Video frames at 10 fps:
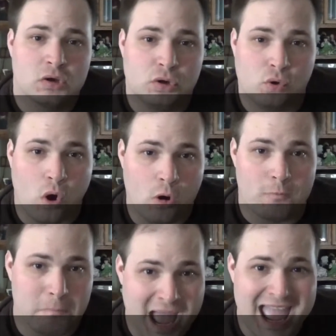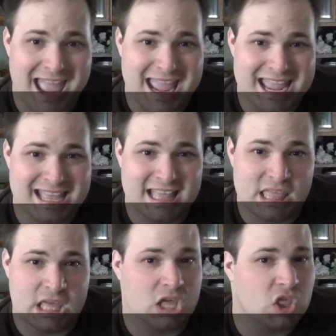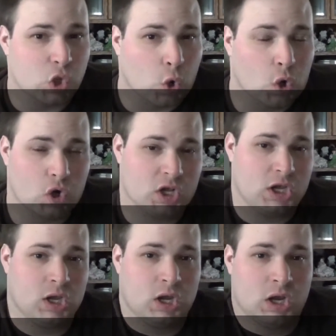to obey the authority